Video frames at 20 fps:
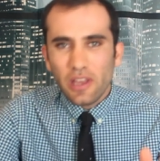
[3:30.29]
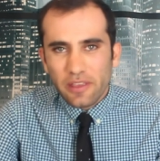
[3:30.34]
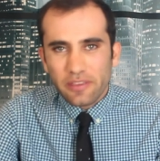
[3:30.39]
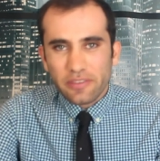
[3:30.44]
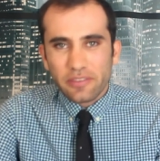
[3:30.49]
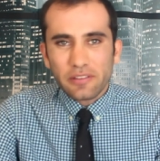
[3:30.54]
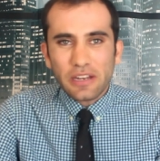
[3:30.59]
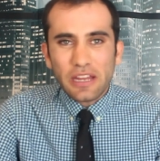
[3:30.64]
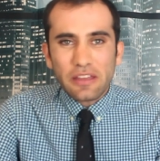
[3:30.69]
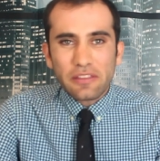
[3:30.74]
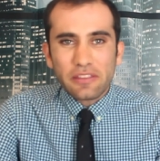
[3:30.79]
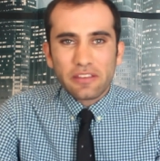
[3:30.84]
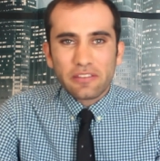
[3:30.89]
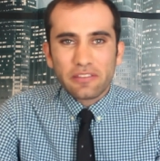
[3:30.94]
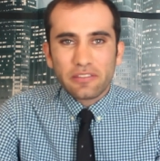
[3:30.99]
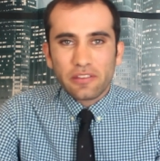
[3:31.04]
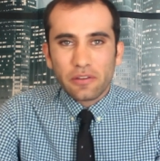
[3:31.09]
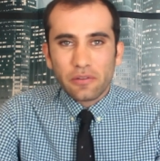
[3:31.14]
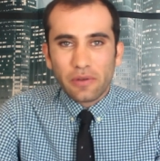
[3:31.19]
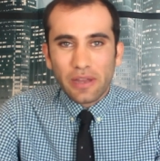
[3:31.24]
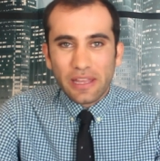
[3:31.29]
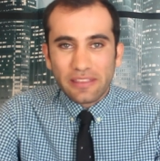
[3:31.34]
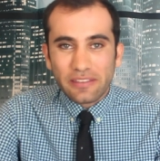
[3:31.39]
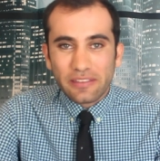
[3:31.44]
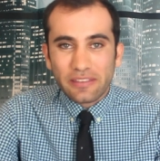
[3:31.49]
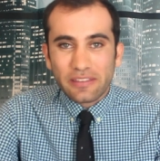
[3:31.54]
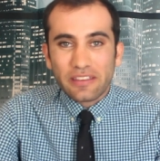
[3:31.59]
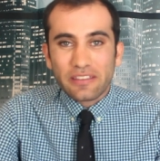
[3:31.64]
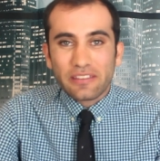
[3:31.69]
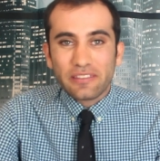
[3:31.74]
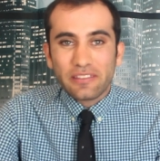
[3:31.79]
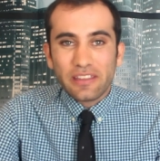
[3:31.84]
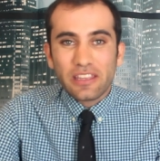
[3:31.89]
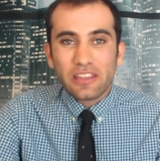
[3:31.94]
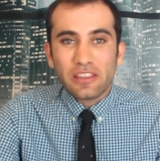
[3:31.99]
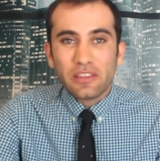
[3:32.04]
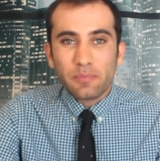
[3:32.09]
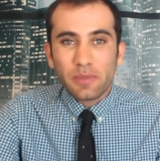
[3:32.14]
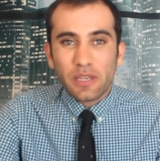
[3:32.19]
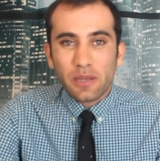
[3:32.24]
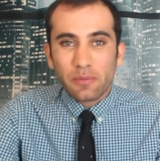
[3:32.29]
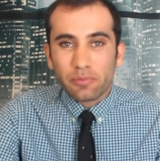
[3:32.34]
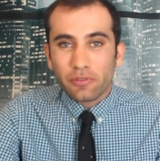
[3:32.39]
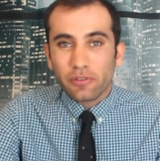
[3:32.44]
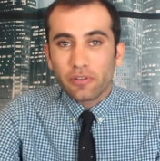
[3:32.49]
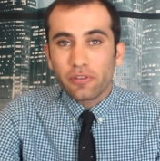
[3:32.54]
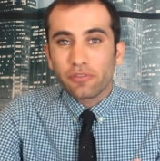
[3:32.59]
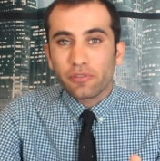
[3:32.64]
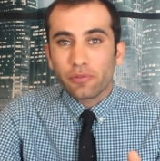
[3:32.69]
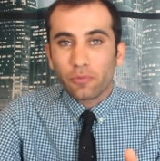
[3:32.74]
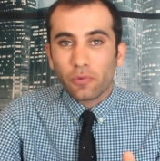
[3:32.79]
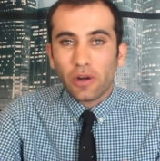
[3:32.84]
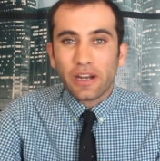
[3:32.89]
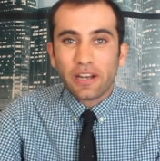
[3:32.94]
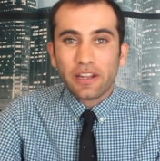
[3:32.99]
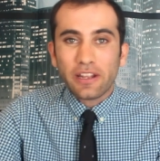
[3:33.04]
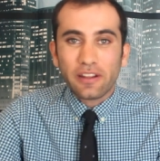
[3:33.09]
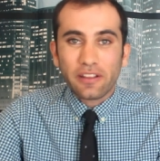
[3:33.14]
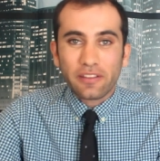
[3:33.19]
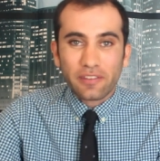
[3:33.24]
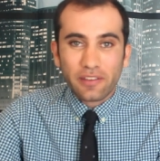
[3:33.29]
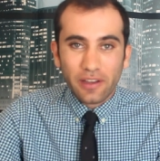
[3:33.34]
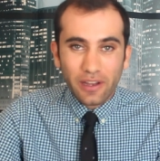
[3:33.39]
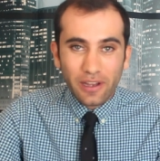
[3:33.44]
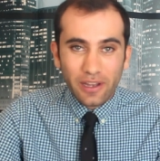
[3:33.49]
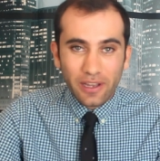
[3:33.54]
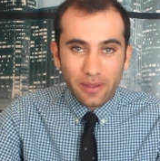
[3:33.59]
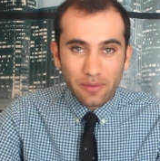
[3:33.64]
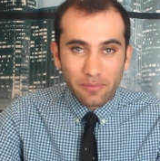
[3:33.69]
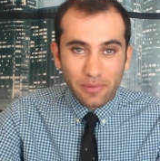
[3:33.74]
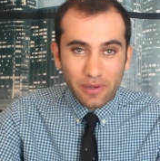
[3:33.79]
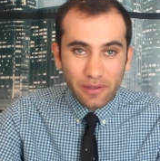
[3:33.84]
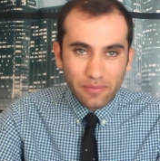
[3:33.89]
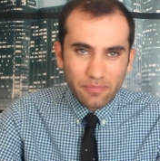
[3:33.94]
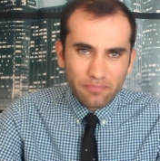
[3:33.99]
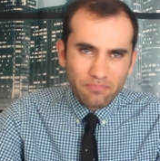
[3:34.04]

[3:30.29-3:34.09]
So now these 2 entities need to be approved one at a time.